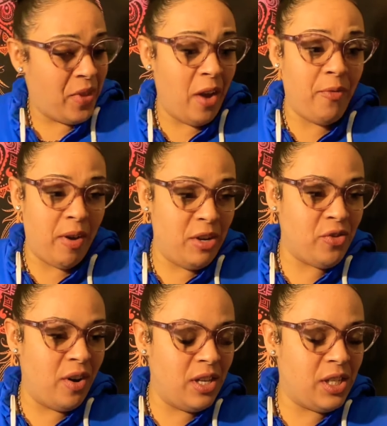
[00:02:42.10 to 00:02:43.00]
They're very
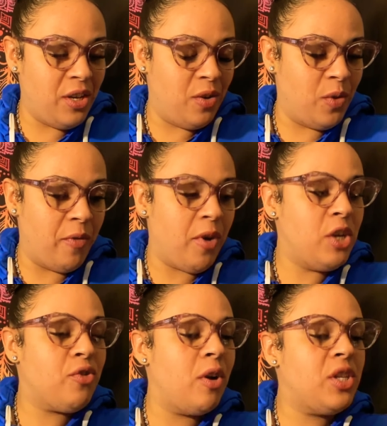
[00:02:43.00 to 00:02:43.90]
drawn to you. They're very
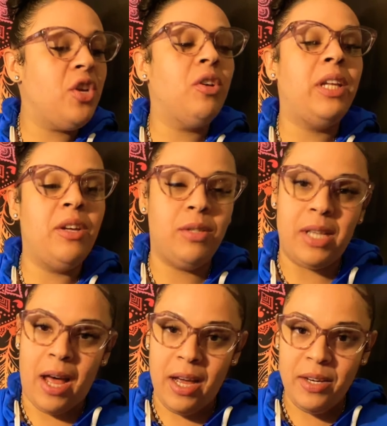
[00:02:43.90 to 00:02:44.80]
drawn to your Leo
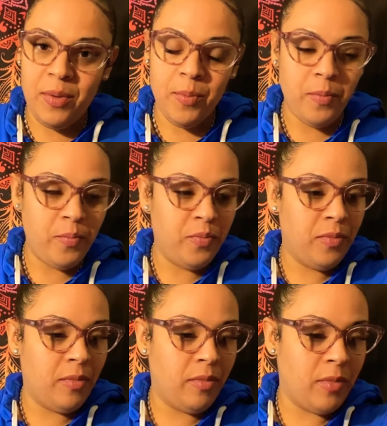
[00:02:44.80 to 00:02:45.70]
side
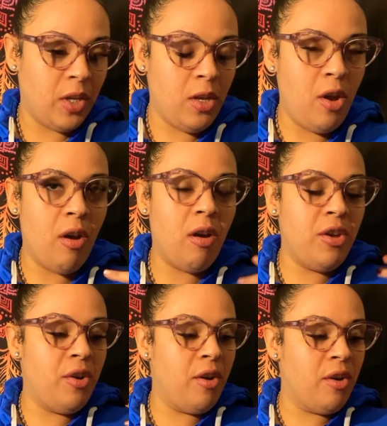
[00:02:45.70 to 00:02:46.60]
your
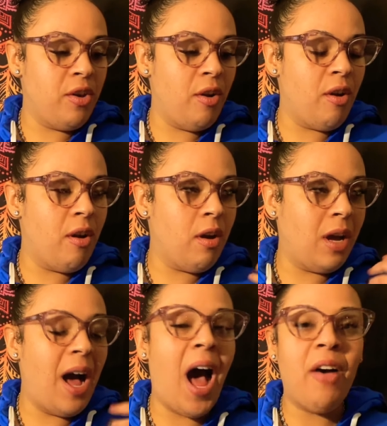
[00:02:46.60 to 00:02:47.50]
your your
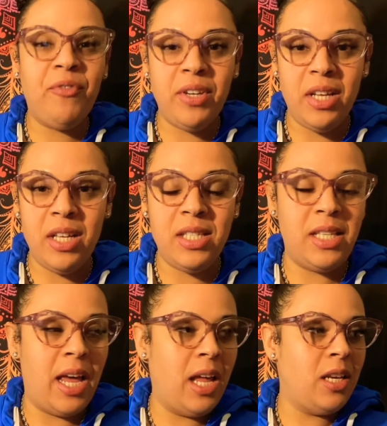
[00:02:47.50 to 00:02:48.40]
confidence
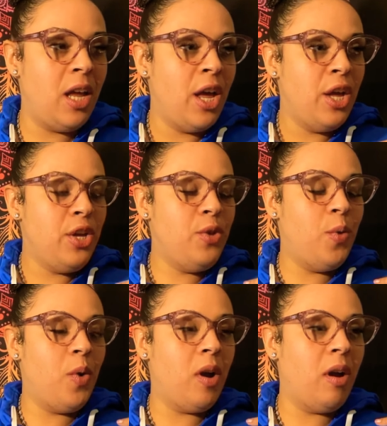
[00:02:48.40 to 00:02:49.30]
and
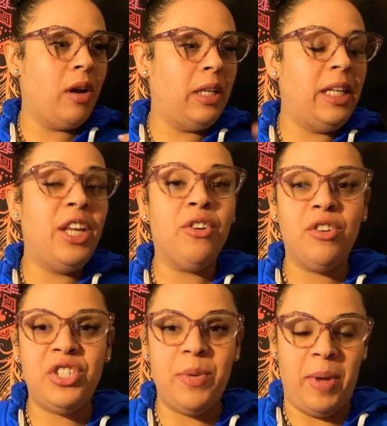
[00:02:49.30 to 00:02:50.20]
your
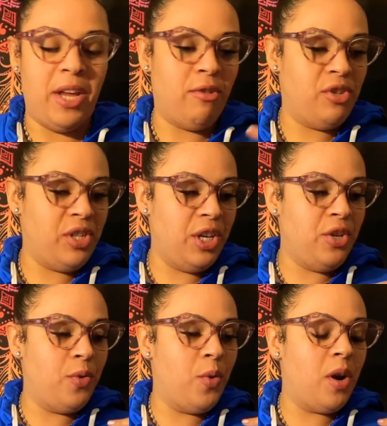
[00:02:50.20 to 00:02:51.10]
leadership energy
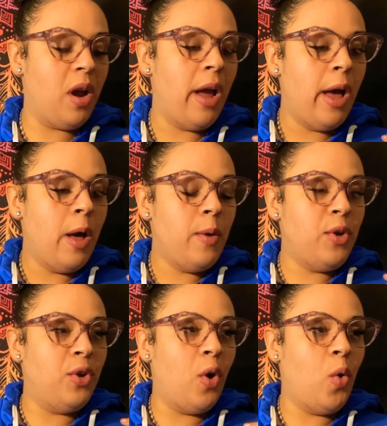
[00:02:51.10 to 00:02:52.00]
your
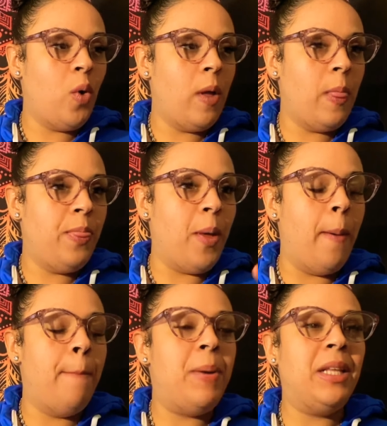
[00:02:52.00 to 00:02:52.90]
you know the
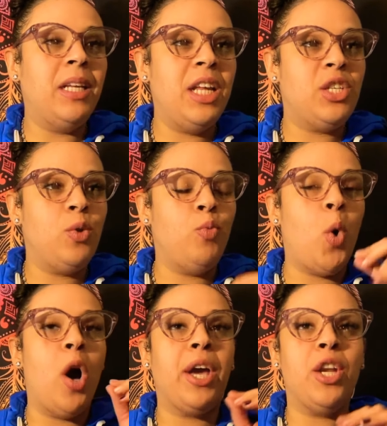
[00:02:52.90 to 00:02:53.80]
ability to
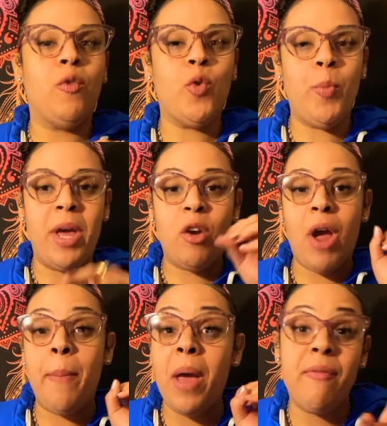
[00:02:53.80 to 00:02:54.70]
walk in a room and
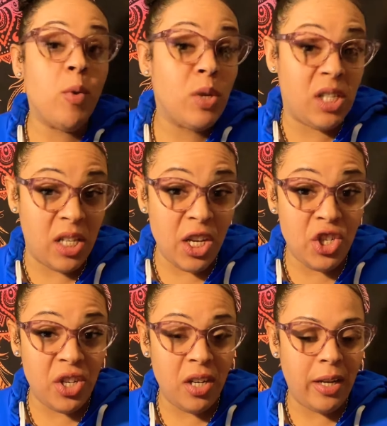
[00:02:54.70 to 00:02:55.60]
grab everyone's
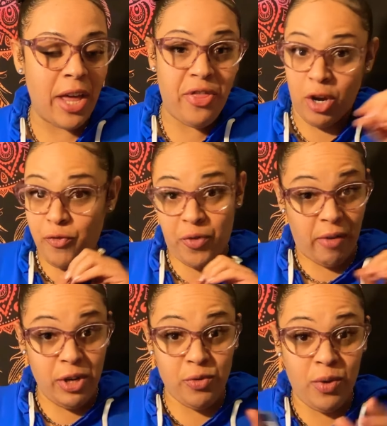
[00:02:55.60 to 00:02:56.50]
attention like they're
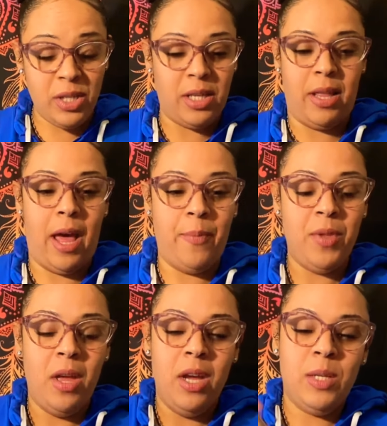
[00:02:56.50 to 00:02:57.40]
very drawn to that
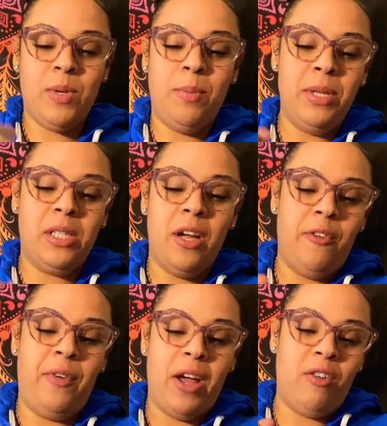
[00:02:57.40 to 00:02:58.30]
spirit please
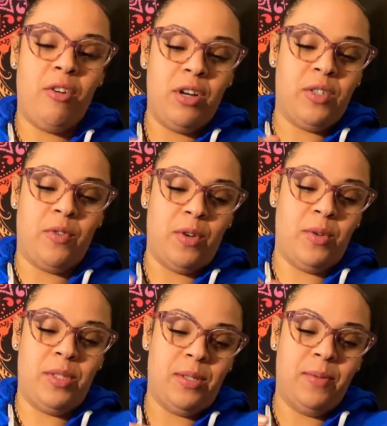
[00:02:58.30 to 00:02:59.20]
clarify
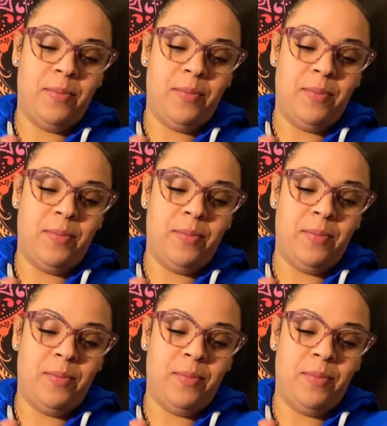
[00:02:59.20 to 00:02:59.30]
crossroads